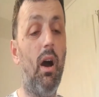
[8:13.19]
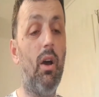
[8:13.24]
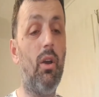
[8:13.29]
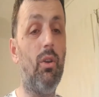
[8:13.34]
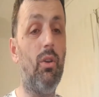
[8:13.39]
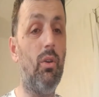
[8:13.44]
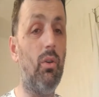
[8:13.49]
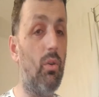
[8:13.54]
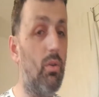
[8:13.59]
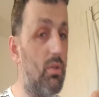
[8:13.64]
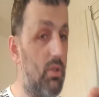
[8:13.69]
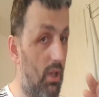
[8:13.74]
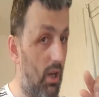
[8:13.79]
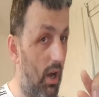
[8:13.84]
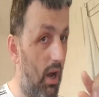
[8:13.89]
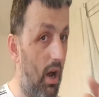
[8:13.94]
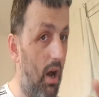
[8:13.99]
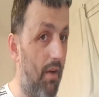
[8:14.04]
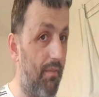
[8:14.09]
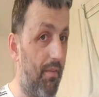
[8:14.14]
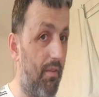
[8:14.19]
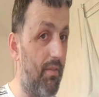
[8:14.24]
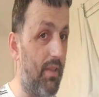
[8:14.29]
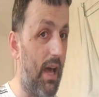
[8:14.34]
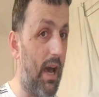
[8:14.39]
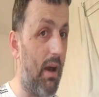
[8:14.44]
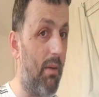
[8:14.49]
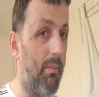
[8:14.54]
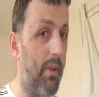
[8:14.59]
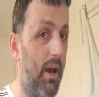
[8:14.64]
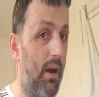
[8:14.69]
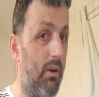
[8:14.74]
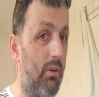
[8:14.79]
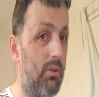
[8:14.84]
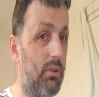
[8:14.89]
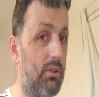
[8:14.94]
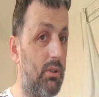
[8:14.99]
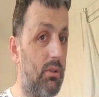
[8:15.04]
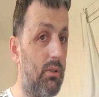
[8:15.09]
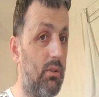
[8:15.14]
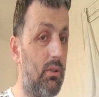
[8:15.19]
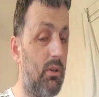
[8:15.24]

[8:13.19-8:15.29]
Use half of that amount,